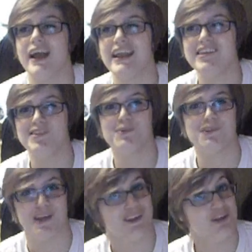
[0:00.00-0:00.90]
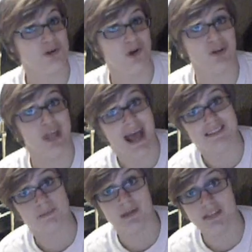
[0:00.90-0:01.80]
know. I guess it was like, you
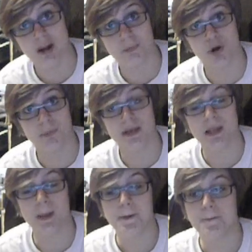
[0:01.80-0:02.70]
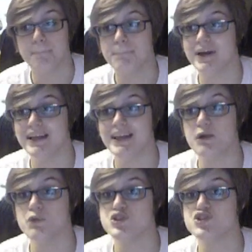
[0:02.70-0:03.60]
have to be there moment. But it
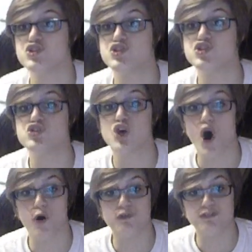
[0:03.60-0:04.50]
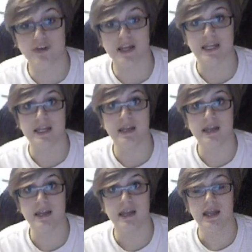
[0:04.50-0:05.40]
was so funny
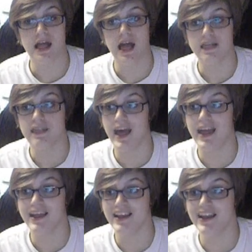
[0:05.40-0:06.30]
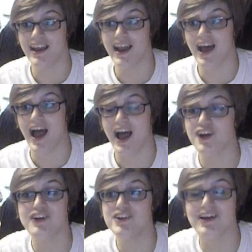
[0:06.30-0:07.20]
that I
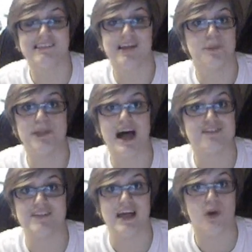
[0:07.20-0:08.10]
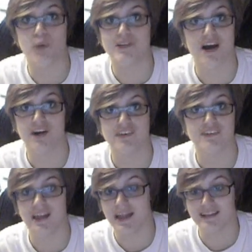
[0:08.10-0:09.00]
could not stop laughing that whole entire
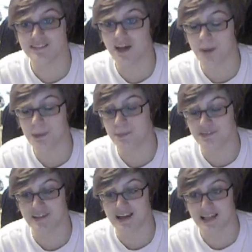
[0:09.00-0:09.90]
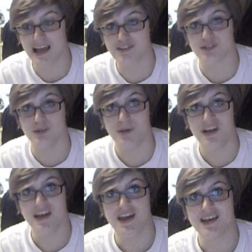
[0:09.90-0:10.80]
time I was in that classroom.
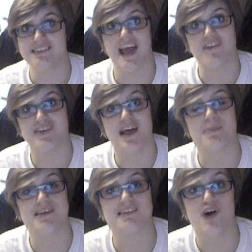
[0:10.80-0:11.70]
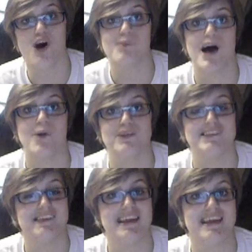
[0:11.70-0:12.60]
Because every time I saw him, I would
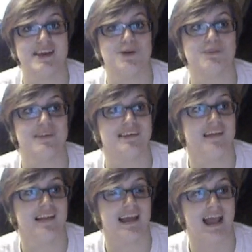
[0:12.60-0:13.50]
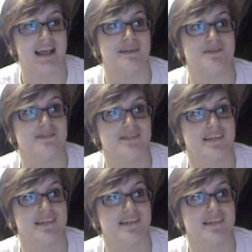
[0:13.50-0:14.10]
see him, like I could